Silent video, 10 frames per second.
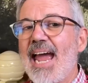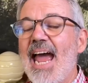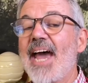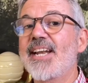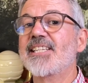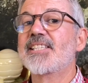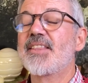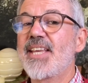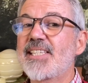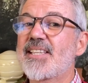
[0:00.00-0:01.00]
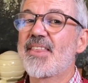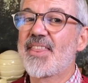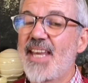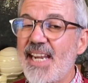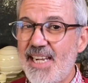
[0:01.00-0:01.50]
And it's this
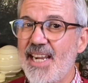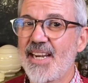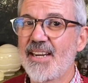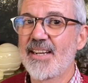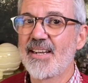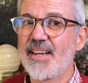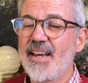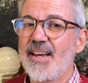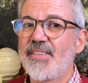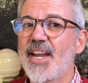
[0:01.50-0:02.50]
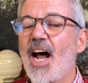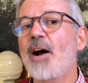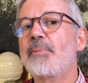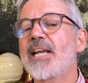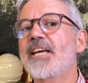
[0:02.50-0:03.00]
thinking that I
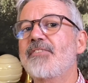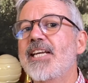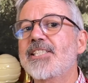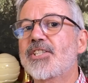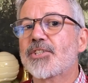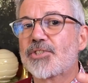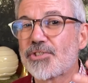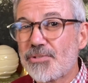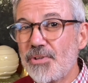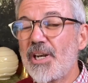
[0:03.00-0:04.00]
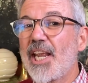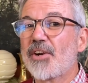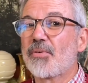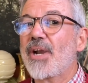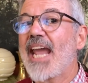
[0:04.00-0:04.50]
believe is the truly
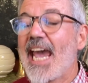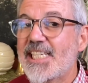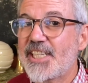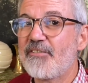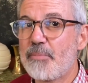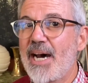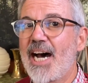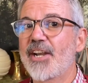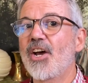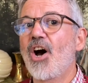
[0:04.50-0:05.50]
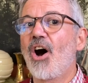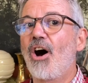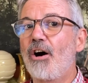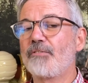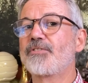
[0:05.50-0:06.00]
creative part
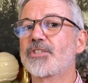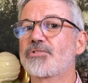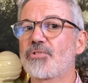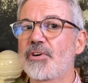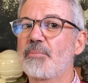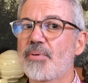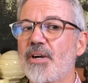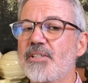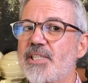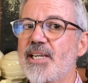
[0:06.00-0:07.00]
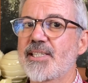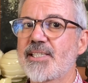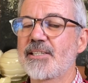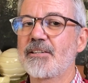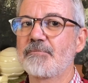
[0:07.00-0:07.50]
of the drawing
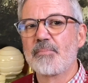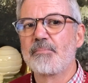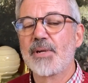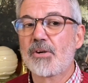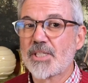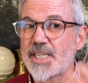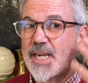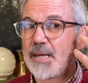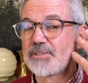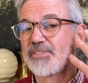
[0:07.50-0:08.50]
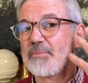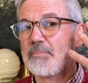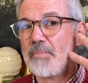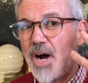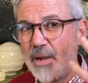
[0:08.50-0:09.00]
process. Because it comes
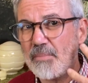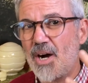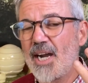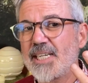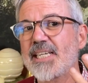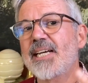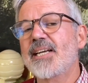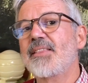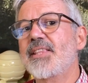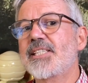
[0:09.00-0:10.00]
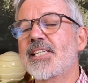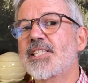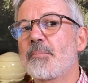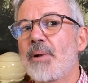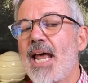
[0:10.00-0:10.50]
from my mind, this is
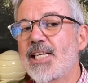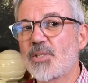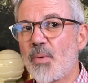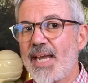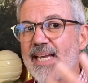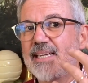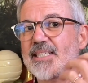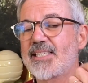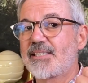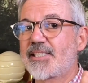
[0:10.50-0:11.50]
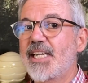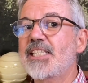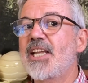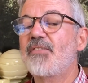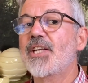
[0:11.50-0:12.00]
the place where
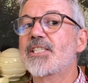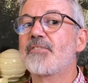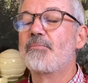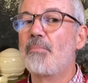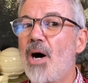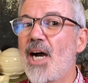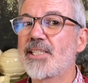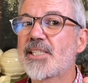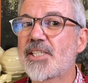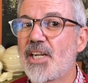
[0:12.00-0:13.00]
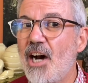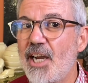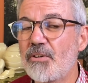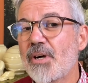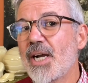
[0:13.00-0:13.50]
distinctiveness of my
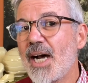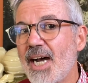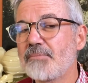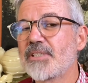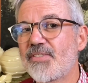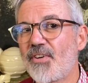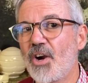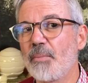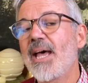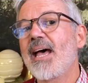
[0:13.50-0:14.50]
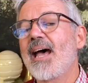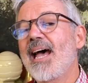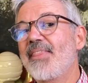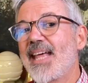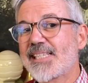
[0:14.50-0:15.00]
style comes from.
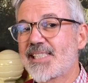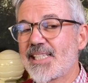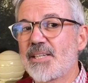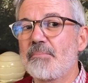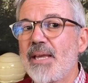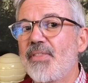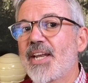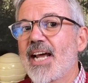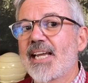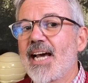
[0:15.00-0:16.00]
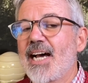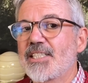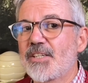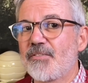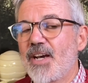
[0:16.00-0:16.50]
And that doesn't mean that I can't
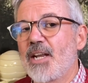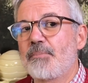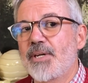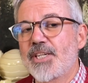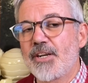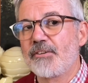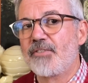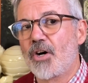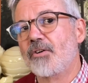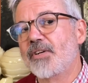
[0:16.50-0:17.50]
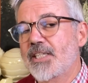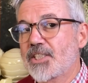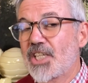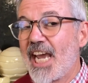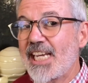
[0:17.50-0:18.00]
develop it and evolve it and
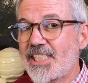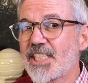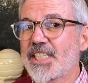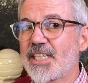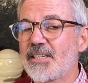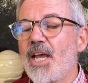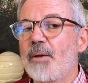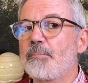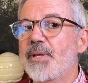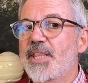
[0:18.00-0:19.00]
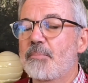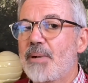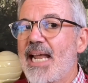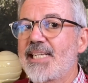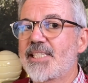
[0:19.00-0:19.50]
change it. But the
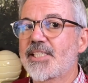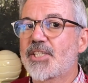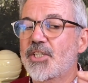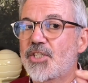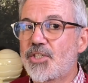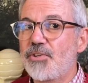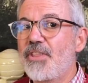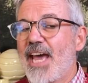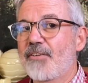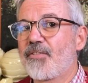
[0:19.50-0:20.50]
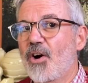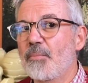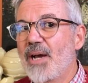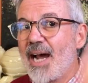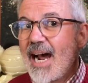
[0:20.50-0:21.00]
places to do that
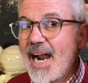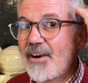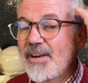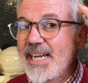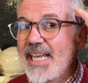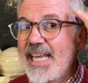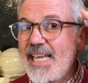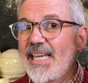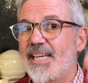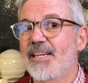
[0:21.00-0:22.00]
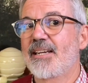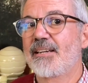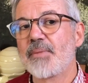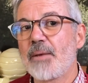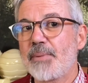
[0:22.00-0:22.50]
from are in here,
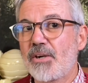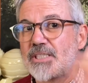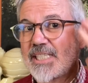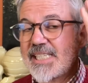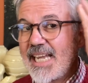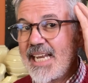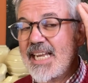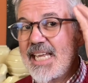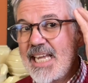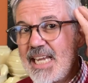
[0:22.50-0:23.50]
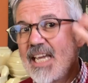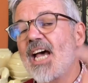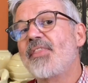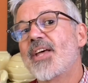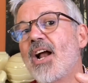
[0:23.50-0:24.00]
because it's in here
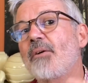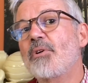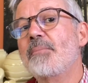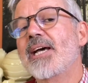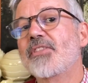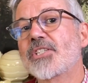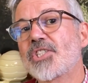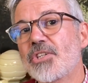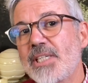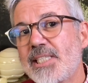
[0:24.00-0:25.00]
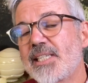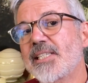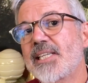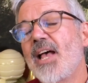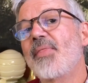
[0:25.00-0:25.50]
that I will make the
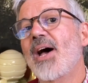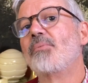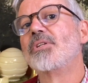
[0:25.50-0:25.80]
choices that will